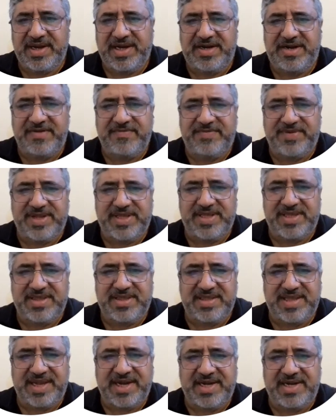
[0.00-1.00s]
Interference
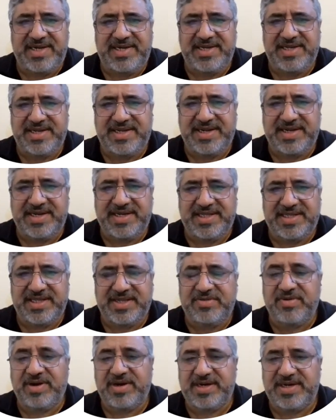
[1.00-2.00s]
can degrade the
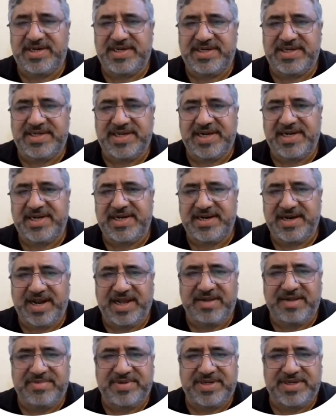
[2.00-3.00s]
quality and
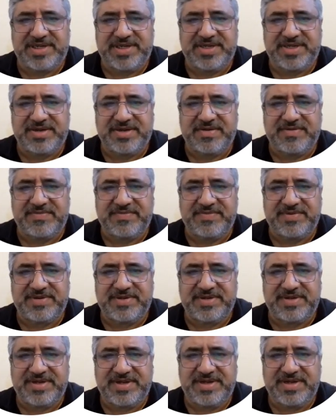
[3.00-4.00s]
reliability of
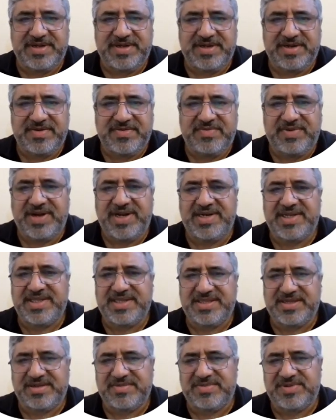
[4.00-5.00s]

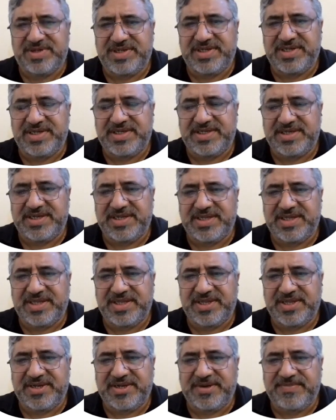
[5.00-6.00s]
wireless communication
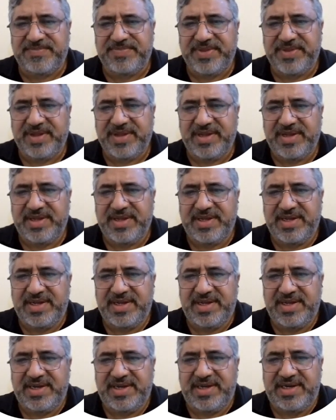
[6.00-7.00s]
systems.
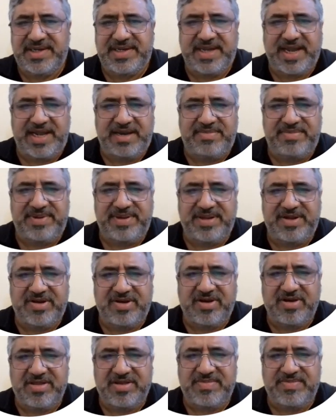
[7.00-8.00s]
It can be
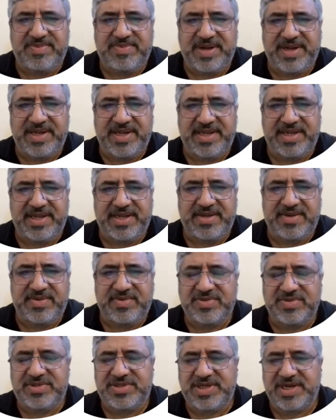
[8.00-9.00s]
caused by
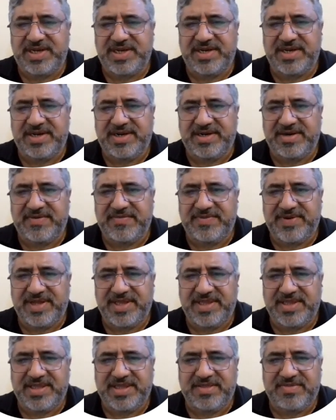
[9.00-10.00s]
co-channel
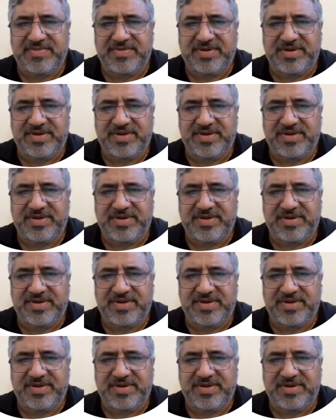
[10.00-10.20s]
interferences